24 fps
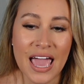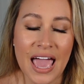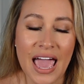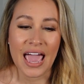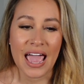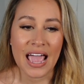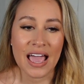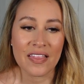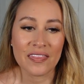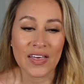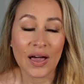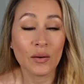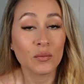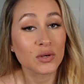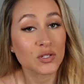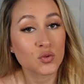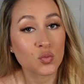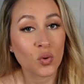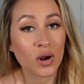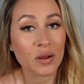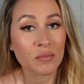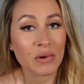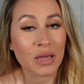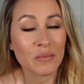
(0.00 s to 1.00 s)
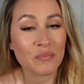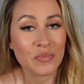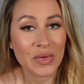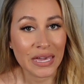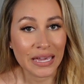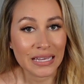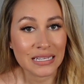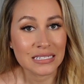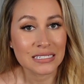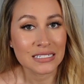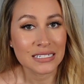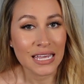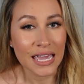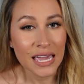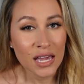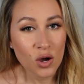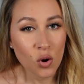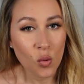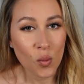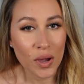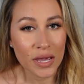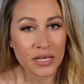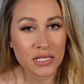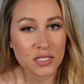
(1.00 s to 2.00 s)
And that was one of my biggest
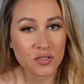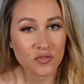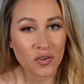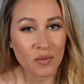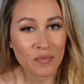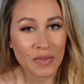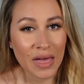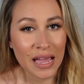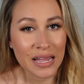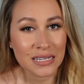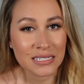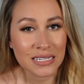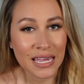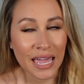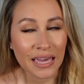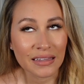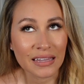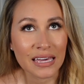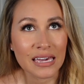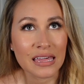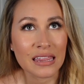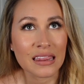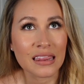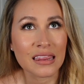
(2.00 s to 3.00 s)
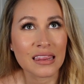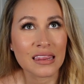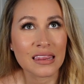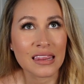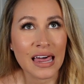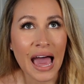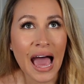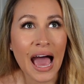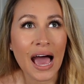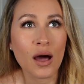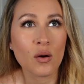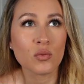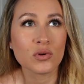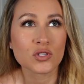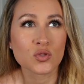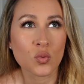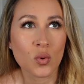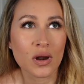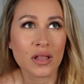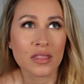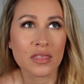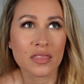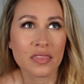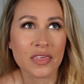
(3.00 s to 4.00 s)
takeaways from that day. Like, that was
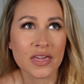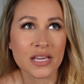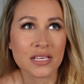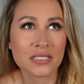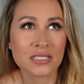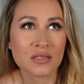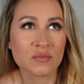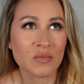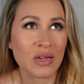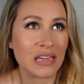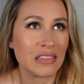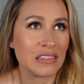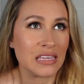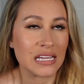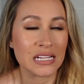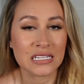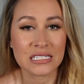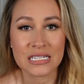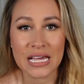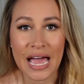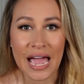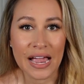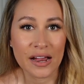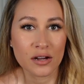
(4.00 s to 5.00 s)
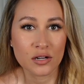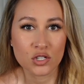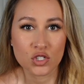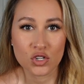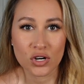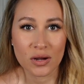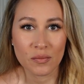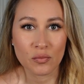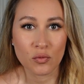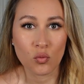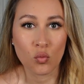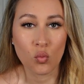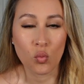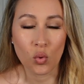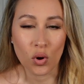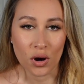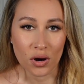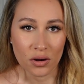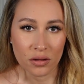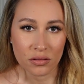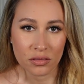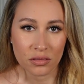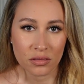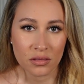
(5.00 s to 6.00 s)
one of the things that made the entire trip
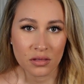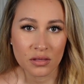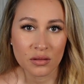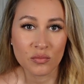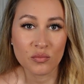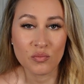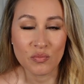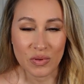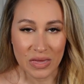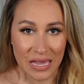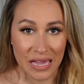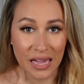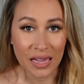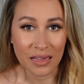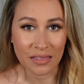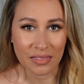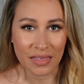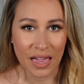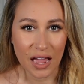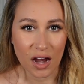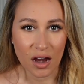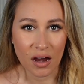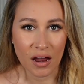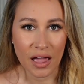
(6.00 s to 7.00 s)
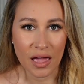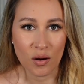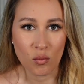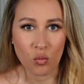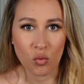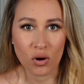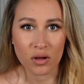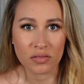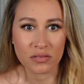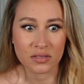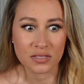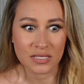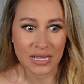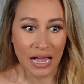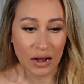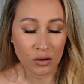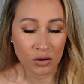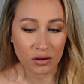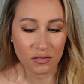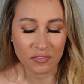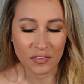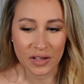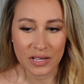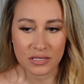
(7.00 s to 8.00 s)
worth being there and worth
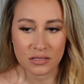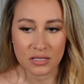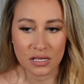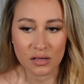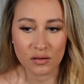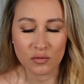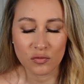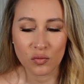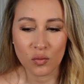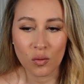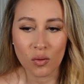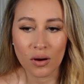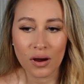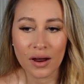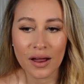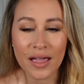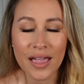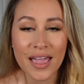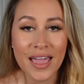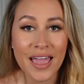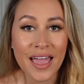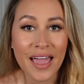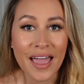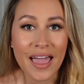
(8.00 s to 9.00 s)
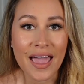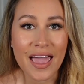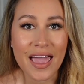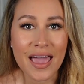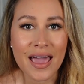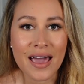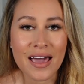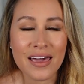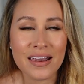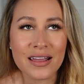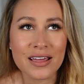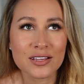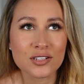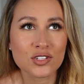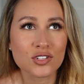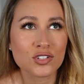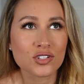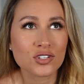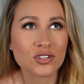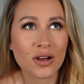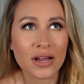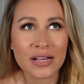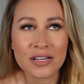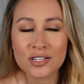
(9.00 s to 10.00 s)
sacrificing for. And
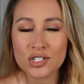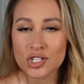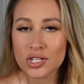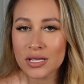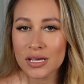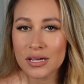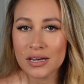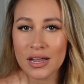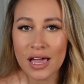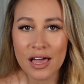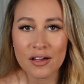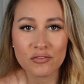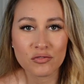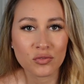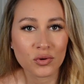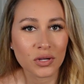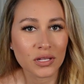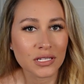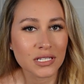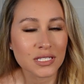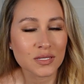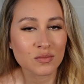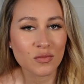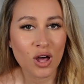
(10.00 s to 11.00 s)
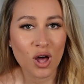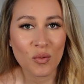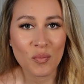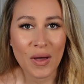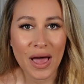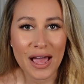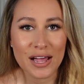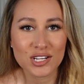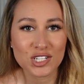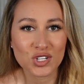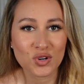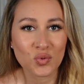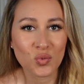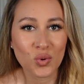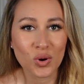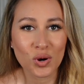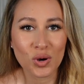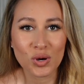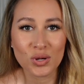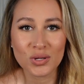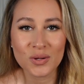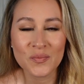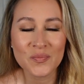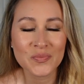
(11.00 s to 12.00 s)
strangely enough, really small pageant
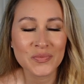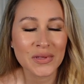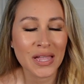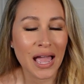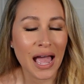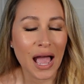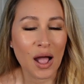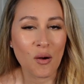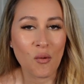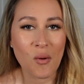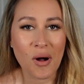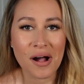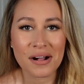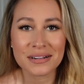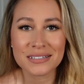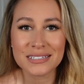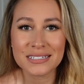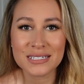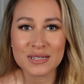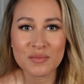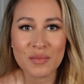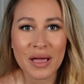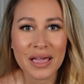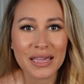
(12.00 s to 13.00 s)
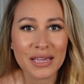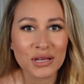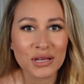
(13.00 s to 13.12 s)
world, I walked into my